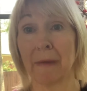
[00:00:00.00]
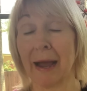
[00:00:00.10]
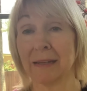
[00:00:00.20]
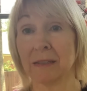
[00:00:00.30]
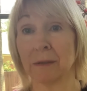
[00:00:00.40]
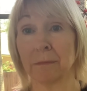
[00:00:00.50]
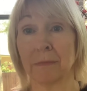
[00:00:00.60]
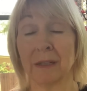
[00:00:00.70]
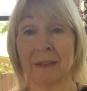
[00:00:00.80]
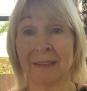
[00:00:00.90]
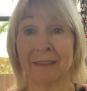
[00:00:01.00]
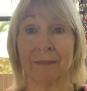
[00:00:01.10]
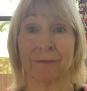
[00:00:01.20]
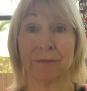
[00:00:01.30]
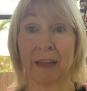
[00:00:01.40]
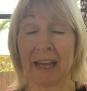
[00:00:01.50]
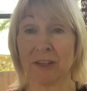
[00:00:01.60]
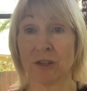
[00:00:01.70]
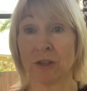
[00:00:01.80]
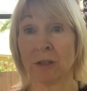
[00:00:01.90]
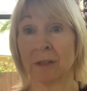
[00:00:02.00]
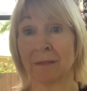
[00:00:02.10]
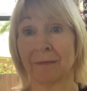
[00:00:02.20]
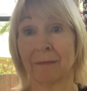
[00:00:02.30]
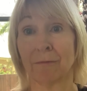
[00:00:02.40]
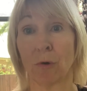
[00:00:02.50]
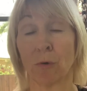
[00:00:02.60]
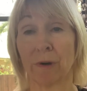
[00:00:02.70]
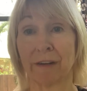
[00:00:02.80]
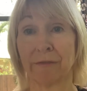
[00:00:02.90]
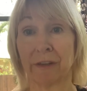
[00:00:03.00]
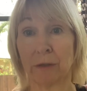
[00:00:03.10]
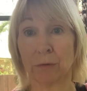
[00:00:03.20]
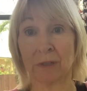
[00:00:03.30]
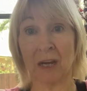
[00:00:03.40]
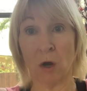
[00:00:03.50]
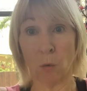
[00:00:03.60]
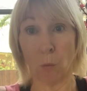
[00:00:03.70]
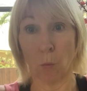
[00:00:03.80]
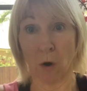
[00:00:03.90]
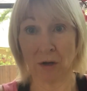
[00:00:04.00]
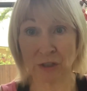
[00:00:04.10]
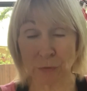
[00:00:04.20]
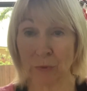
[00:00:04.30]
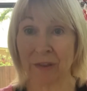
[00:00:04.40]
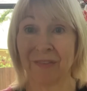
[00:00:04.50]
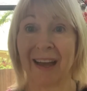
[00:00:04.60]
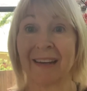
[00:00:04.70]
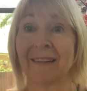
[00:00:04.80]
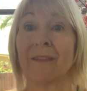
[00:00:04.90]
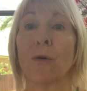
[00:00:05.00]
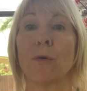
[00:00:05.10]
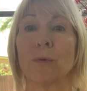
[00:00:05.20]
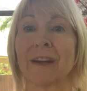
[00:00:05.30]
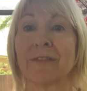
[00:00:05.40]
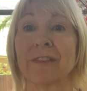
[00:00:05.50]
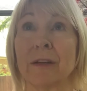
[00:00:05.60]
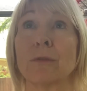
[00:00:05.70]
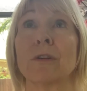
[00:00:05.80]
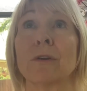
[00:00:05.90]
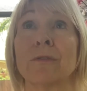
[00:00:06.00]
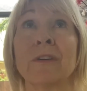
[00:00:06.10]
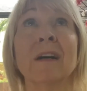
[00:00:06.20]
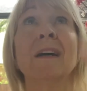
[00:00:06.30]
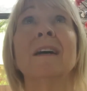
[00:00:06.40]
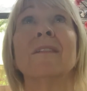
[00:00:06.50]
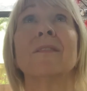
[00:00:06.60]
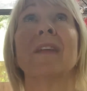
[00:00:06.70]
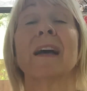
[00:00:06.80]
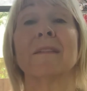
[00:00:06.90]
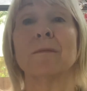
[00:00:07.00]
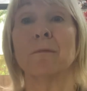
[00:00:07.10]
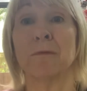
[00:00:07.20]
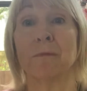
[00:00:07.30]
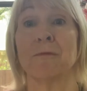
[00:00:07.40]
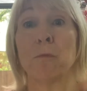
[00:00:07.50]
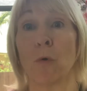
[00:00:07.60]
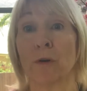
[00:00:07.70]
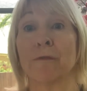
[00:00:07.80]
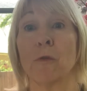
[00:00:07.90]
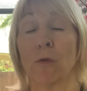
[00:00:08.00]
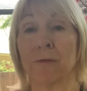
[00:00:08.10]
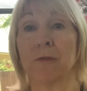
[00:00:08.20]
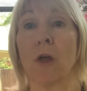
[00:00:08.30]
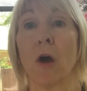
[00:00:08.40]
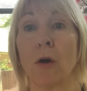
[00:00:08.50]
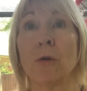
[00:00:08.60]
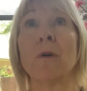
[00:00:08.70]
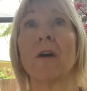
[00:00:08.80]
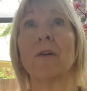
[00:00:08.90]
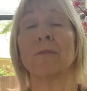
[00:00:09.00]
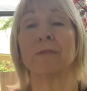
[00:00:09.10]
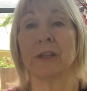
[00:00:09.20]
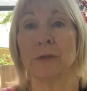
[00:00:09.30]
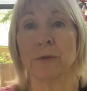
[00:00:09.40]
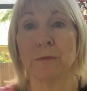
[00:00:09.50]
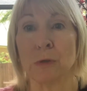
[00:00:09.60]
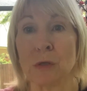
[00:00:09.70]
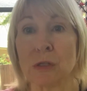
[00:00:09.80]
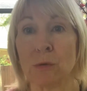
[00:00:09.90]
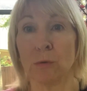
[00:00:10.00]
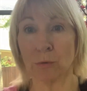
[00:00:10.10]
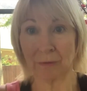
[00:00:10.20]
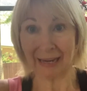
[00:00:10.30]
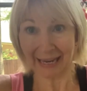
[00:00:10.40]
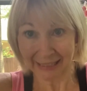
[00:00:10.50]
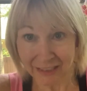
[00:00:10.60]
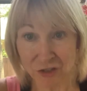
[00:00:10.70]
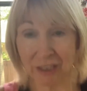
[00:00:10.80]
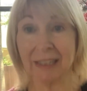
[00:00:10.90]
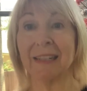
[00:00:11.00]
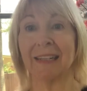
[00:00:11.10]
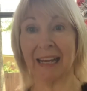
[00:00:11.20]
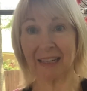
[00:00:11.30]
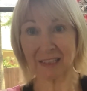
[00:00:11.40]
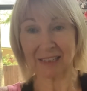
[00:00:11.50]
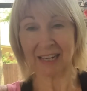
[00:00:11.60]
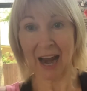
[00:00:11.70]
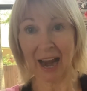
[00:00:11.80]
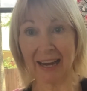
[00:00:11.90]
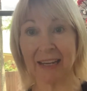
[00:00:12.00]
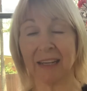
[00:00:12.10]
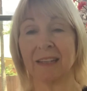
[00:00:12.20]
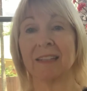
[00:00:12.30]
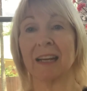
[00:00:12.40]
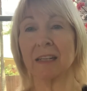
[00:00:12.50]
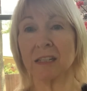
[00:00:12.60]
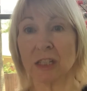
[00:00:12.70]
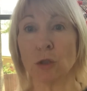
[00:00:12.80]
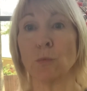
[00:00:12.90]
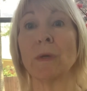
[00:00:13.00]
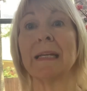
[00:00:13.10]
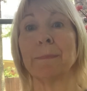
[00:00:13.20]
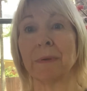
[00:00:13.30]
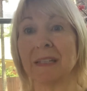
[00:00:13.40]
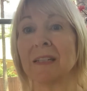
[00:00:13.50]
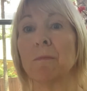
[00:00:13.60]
atom, flesh, auric field, wash with that auric field of that waterfall flow of the universal energy. Let it take it, let it sweep it